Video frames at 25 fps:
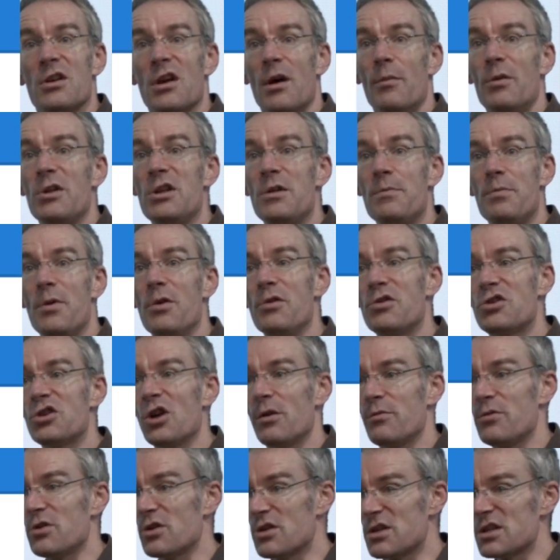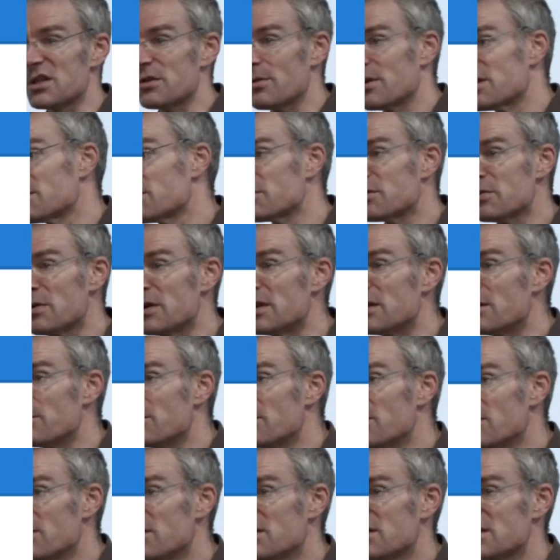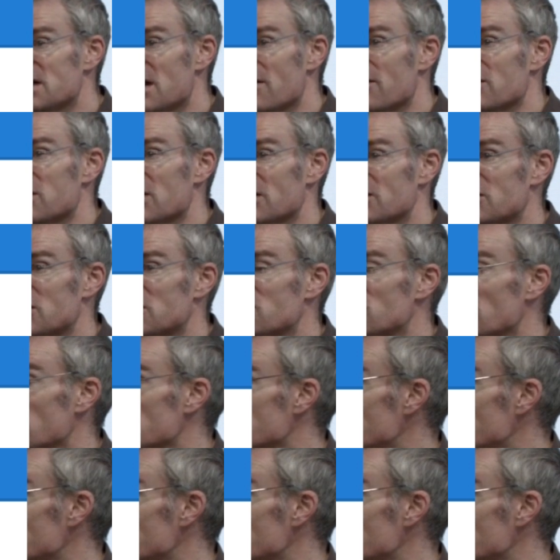When you boot up, you can switch between them to try